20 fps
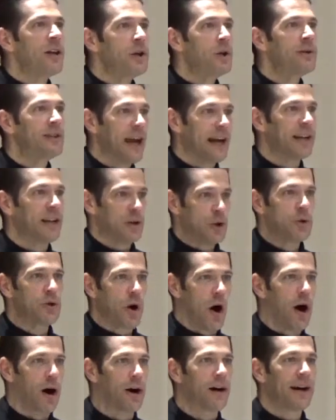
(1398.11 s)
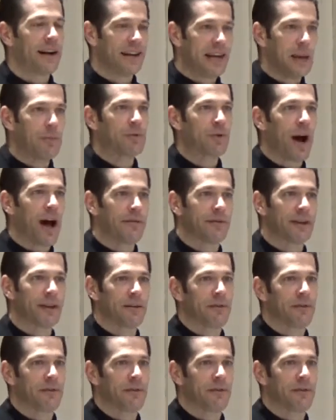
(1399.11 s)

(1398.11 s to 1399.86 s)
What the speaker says: You'd get a new car and keep driving.